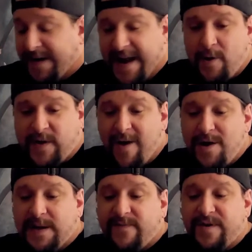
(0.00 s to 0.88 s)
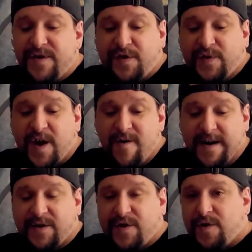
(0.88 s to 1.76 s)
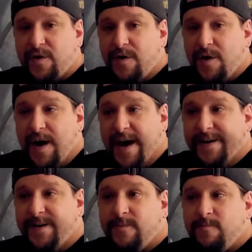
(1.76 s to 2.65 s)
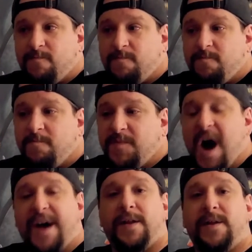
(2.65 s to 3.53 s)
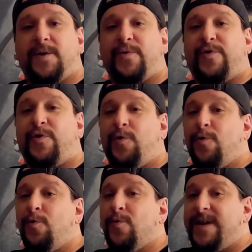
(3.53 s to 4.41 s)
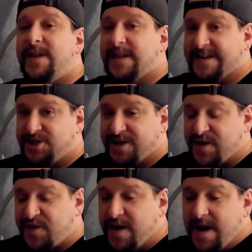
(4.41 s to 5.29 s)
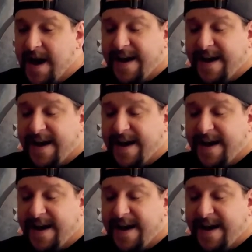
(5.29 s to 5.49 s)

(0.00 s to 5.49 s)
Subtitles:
By now, Kerry Livgren's lyrics had gotten a little too religious.